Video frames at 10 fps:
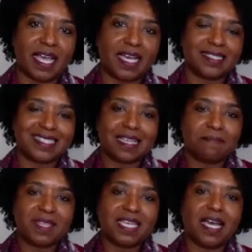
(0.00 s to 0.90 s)
as
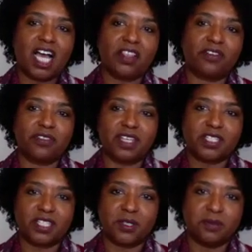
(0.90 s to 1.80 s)
something other than
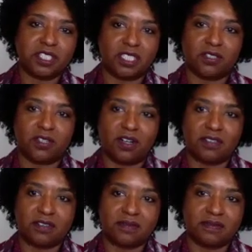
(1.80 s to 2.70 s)
a coaching
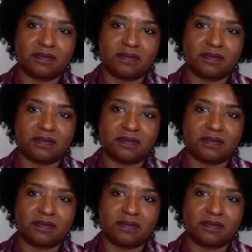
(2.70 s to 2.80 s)
call.